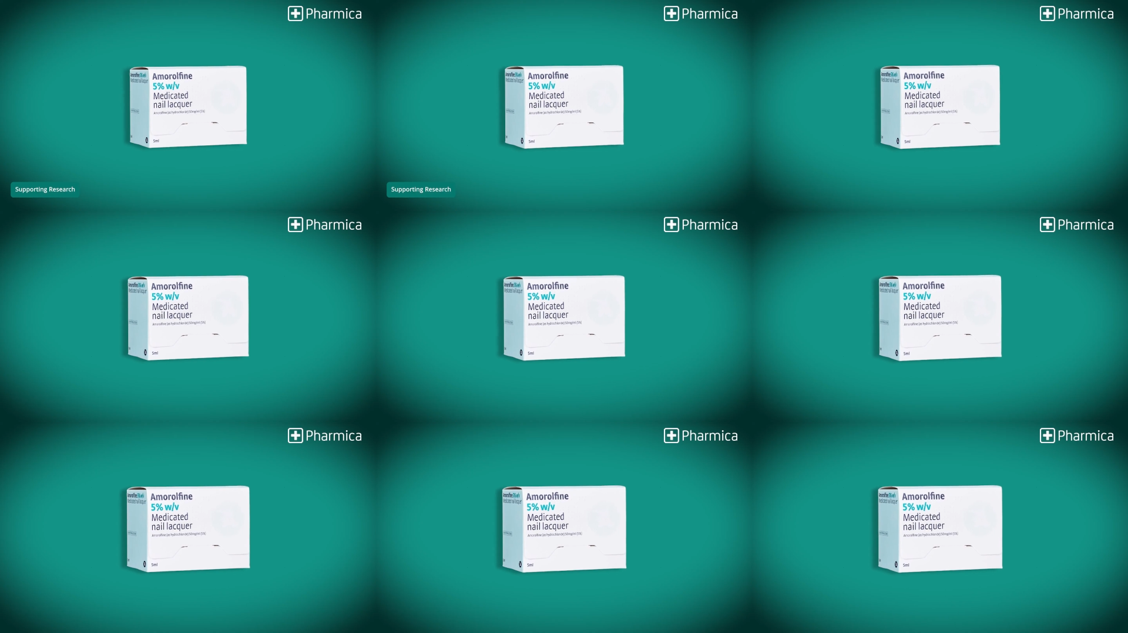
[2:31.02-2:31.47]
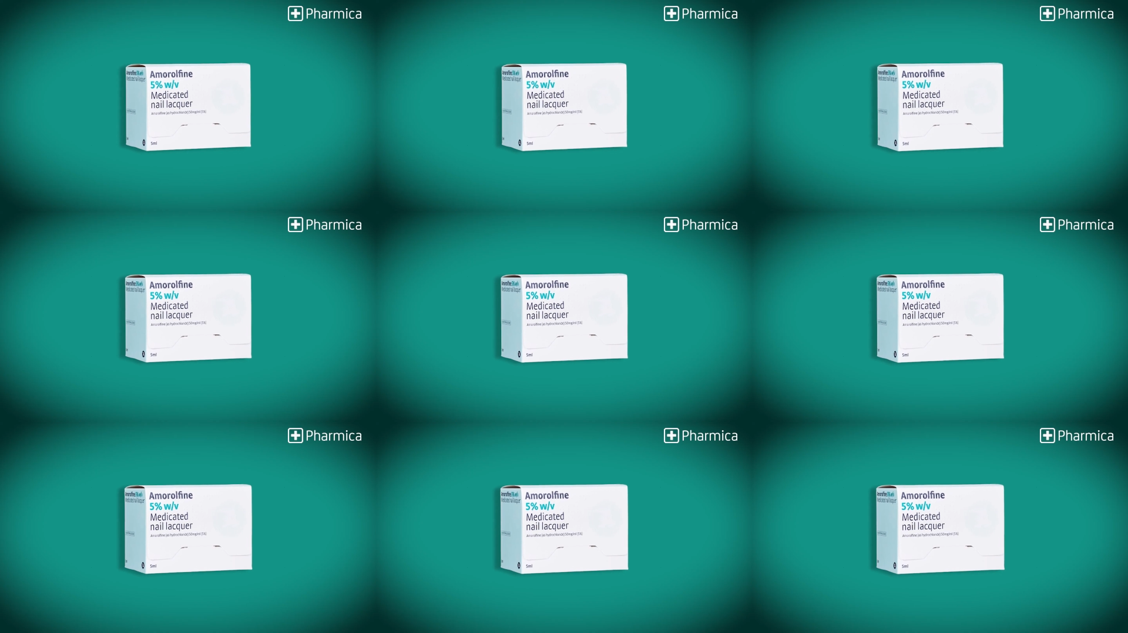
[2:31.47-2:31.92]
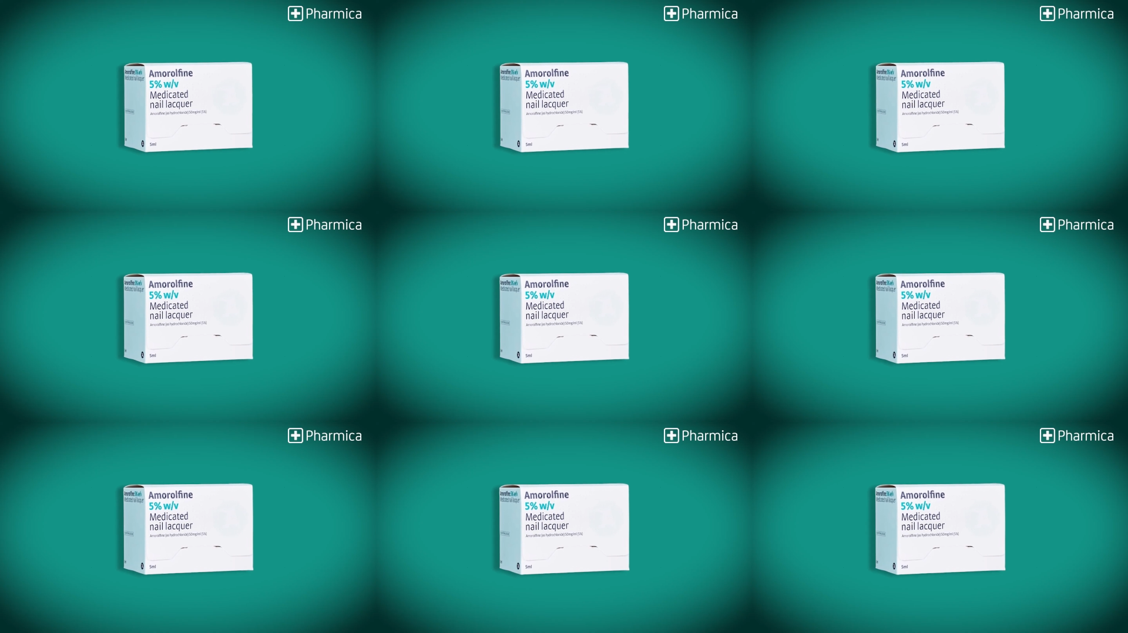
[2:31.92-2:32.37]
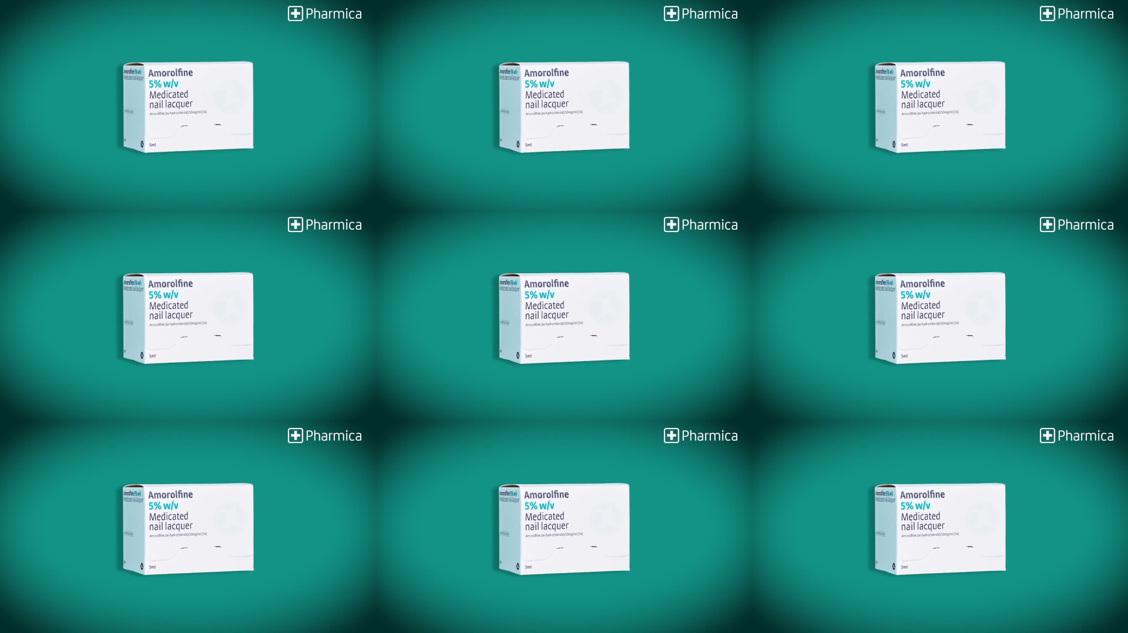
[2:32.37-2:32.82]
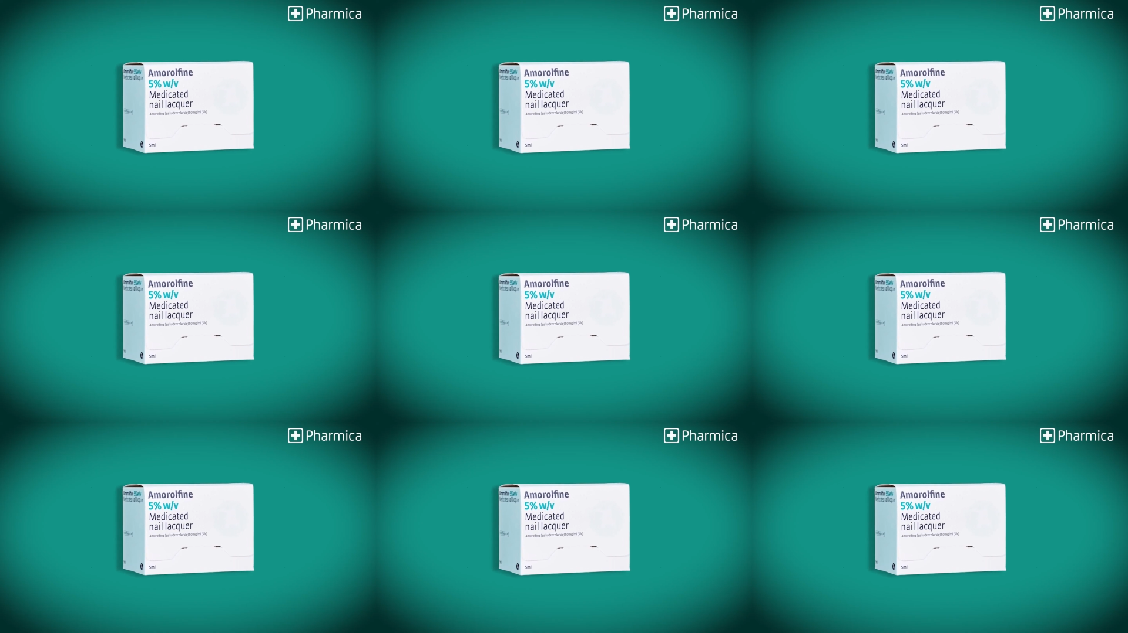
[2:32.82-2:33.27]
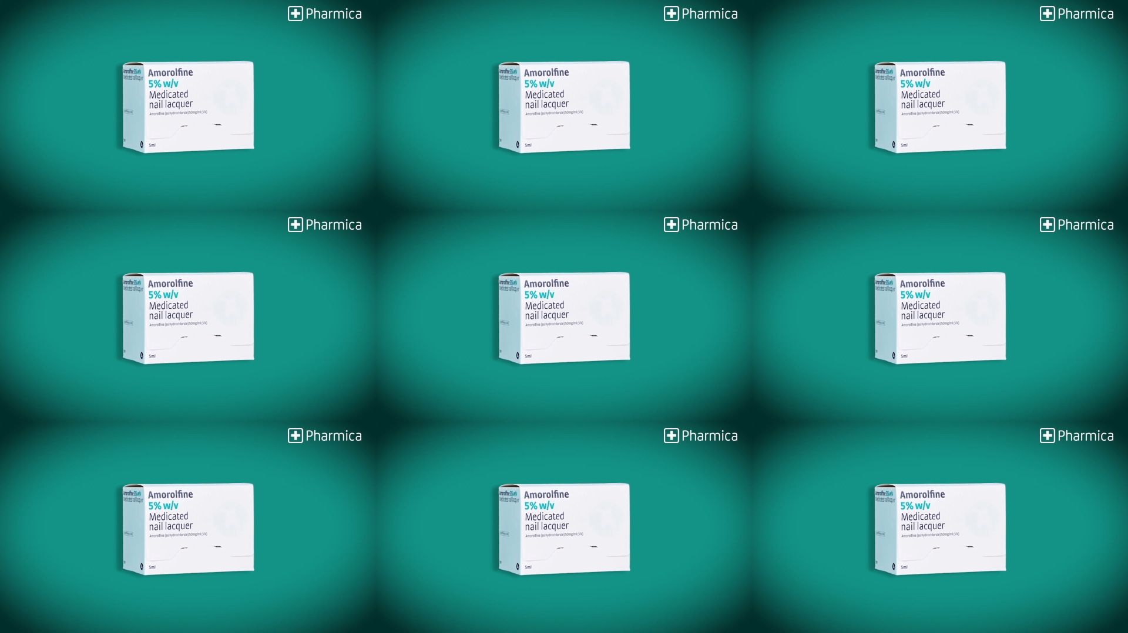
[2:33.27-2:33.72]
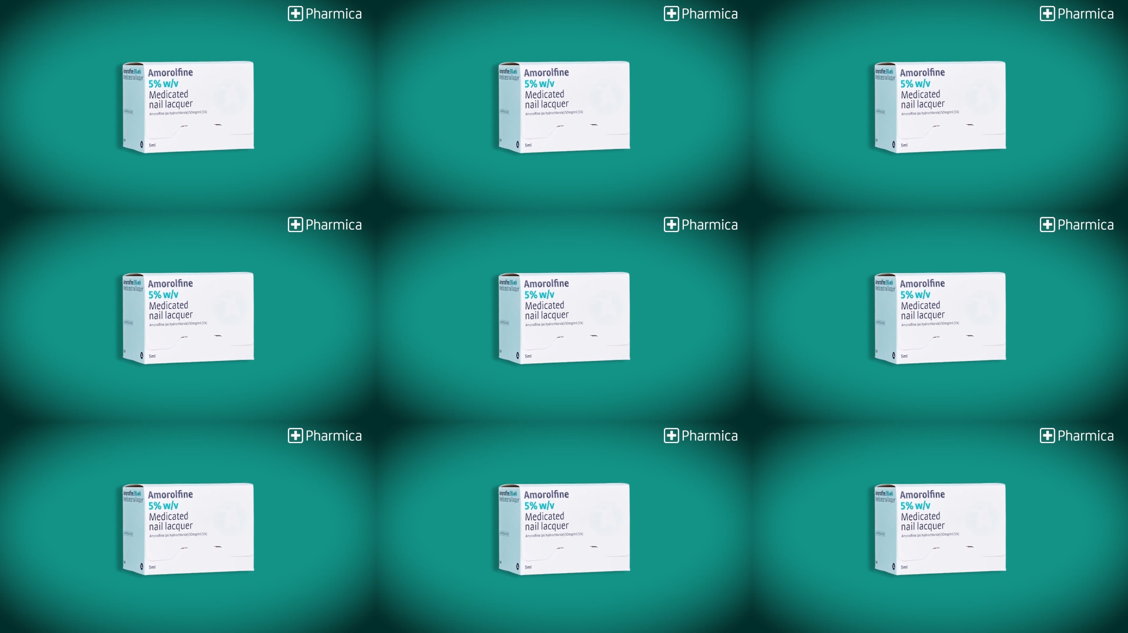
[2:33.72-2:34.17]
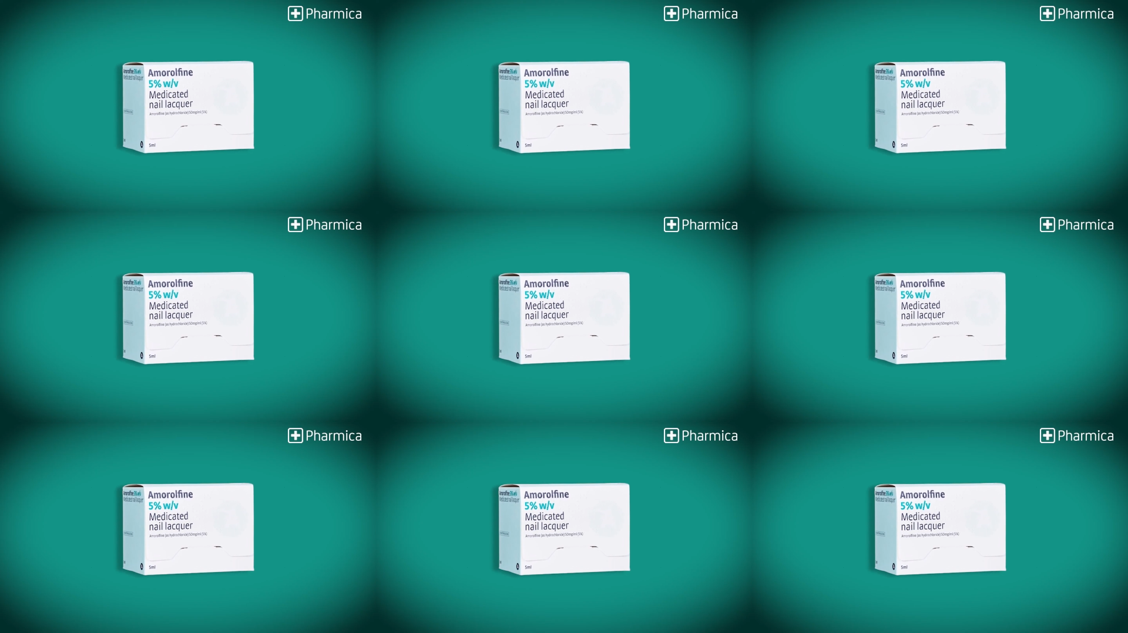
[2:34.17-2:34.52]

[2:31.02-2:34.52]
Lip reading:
No face is visible, so there are no lips to read.